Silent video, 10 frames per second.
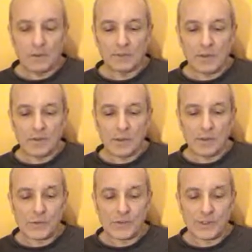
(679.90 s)
The verse
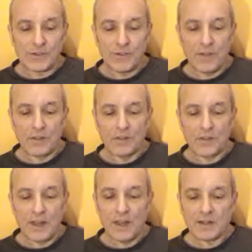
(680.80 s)
also says,
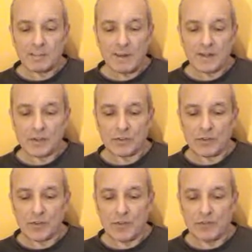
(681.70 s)
thus the aspects of
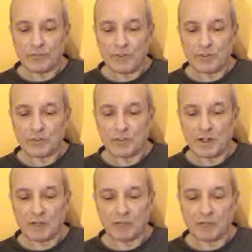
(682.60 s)
self-nature
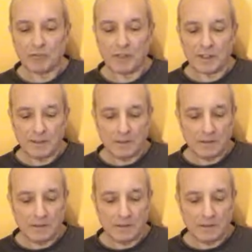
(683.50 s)
are three.